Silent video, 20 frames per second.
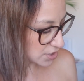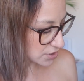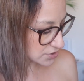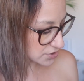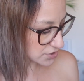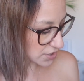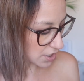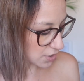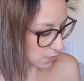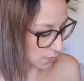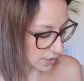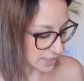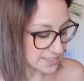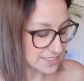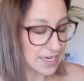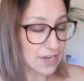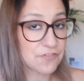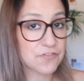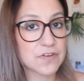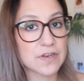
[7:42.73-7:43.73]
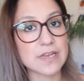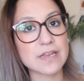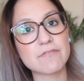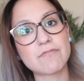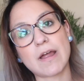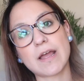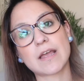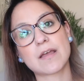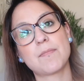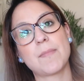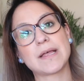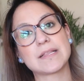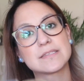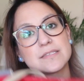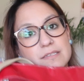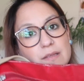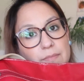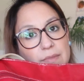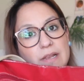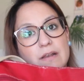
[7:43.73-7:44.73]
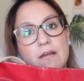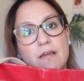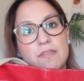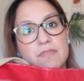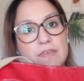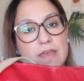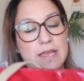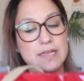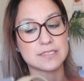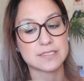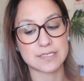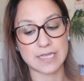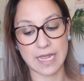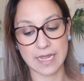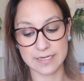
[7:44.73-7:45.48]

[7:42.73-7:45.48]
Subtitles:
So I definitely recommend something like this,